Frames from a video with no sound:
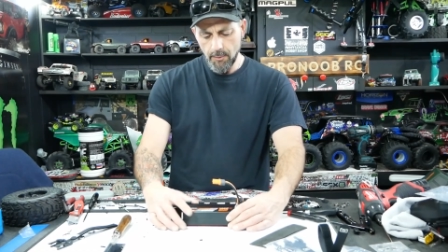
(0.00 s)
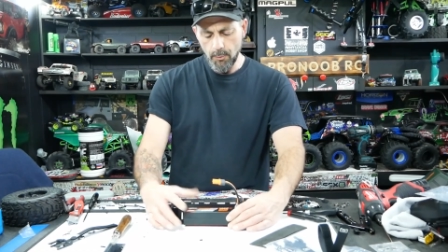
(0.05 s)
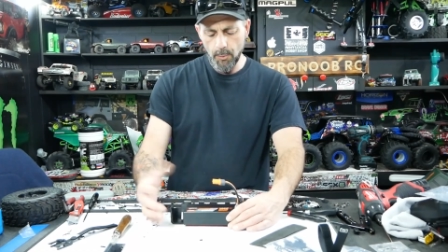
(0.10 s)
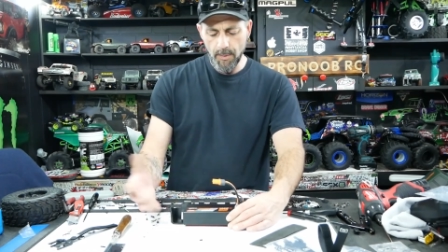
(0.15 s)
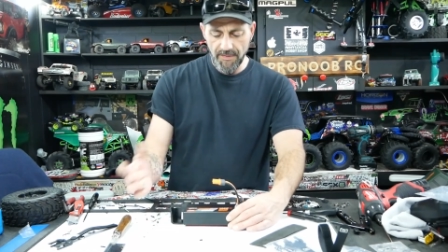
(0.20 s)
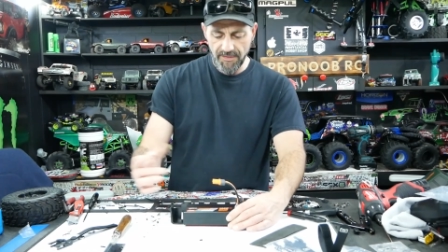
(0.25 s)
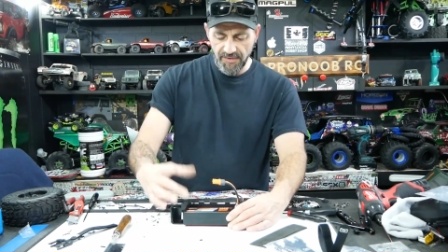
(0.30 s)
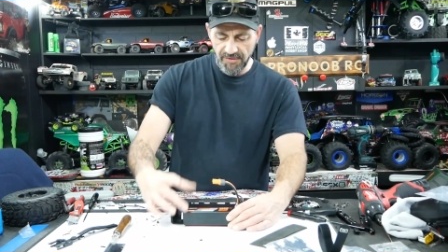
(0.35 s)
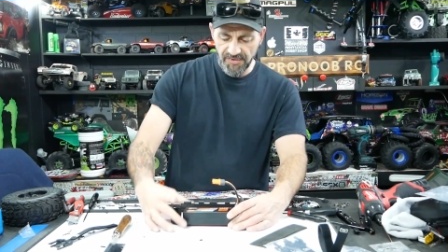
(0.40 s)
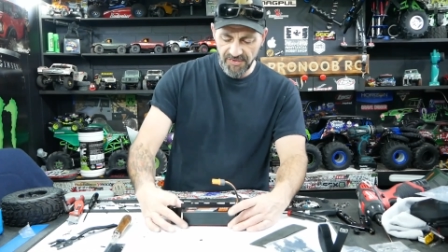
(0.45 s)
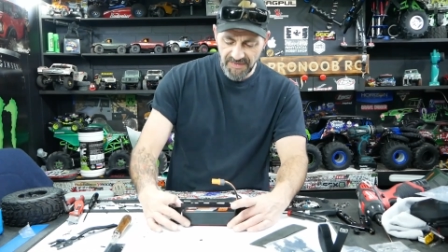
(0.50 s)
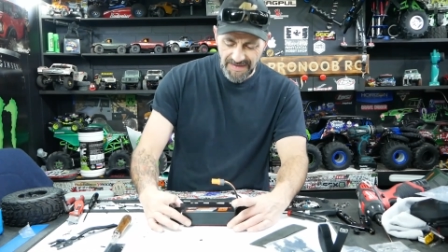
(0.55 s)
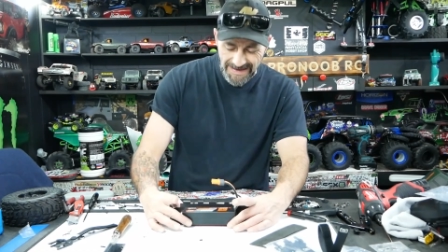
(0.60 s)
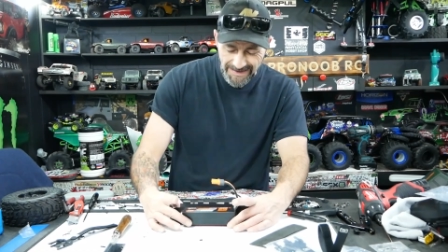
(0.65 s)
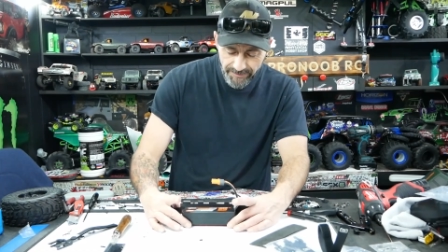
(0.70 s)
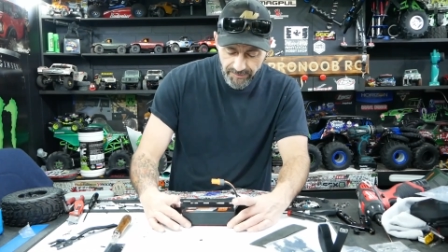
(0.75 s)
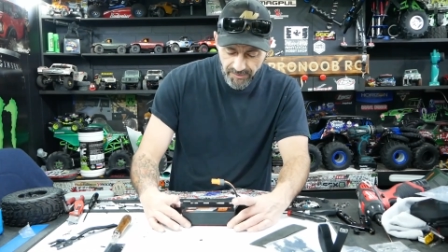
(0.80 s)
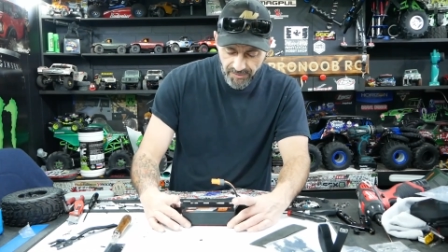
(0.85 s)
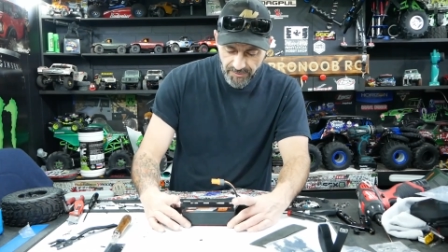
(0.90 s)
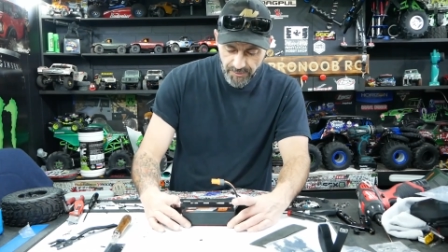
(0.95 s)
with the
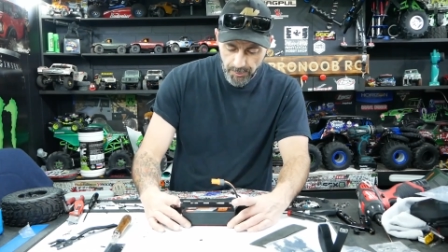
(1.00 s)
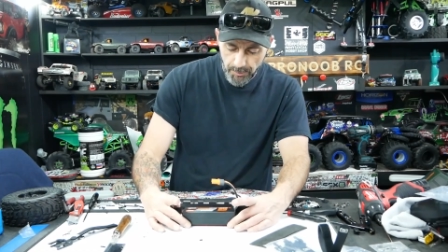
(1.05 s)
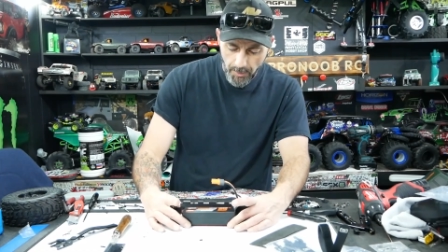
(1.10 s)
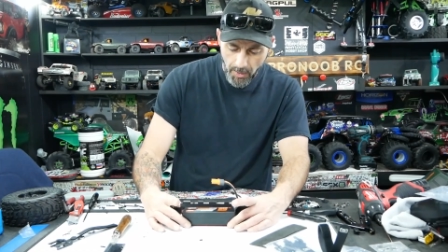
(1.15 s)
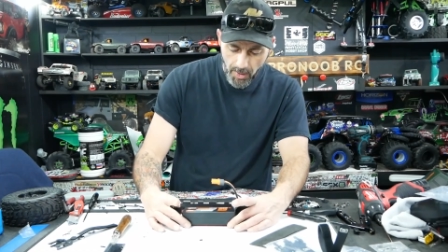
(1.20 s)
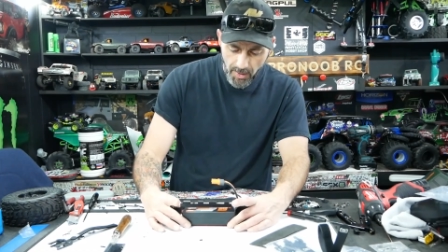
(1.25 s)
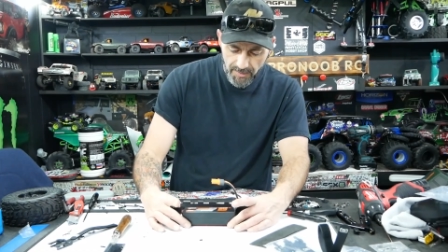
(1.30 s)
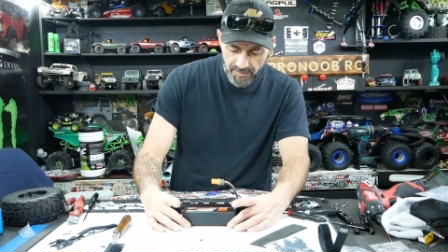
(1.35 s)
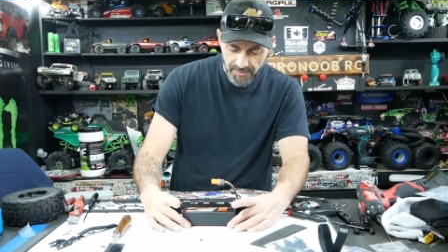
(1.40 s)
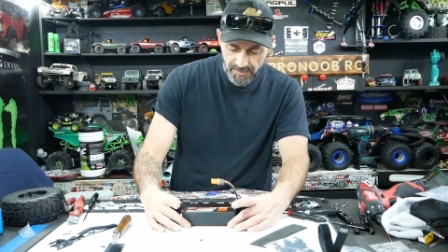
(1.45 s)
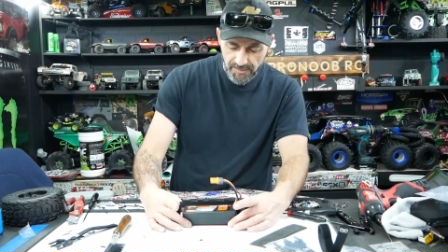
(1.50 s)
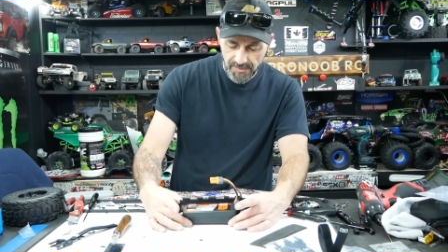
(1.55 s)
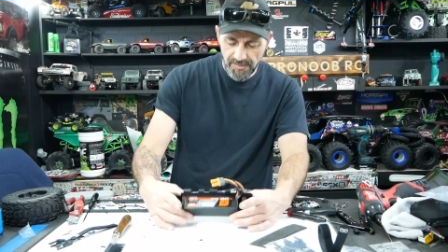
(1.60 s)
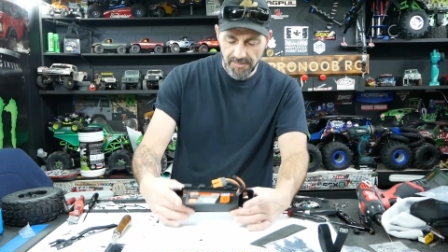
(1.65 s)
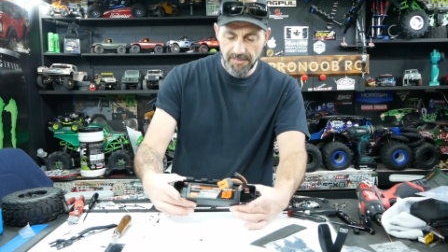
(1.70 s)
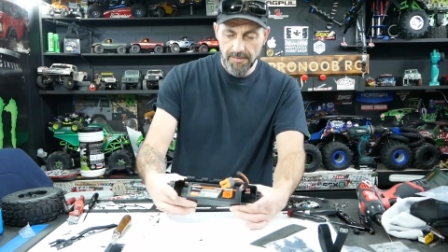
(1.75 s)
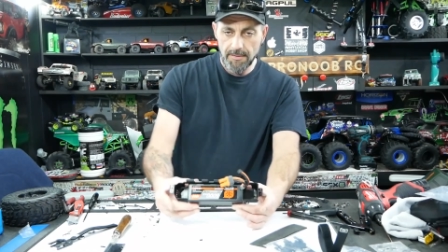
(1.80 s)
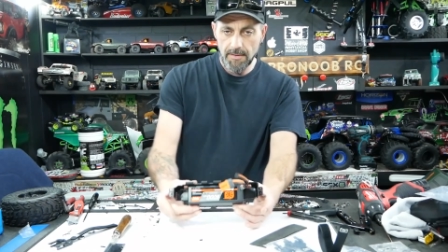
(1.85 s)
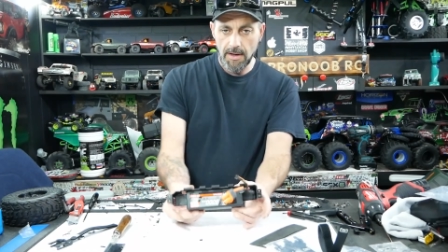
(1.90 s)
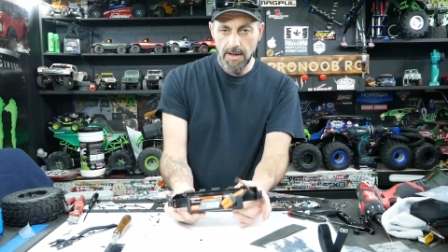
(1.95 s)
stainless steel
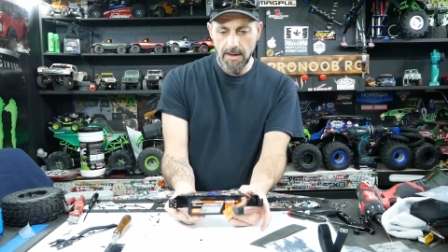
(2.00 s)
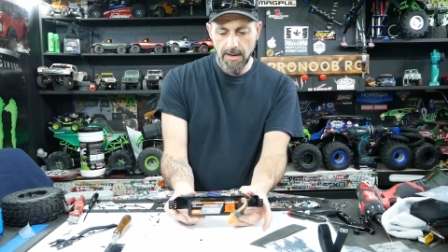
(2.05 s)
boxes